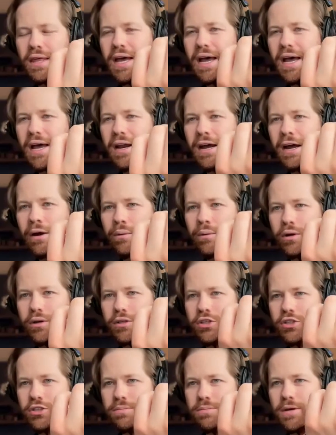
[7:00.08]
that, I would
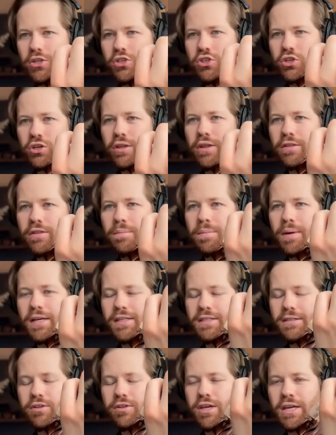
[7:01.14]
just make sure that the base of
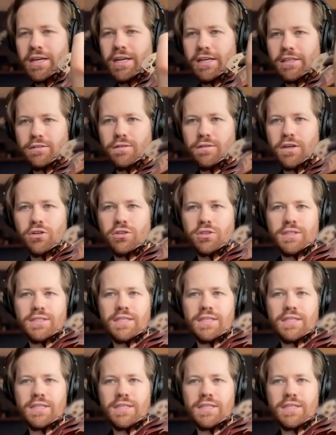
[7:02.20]
the index finger is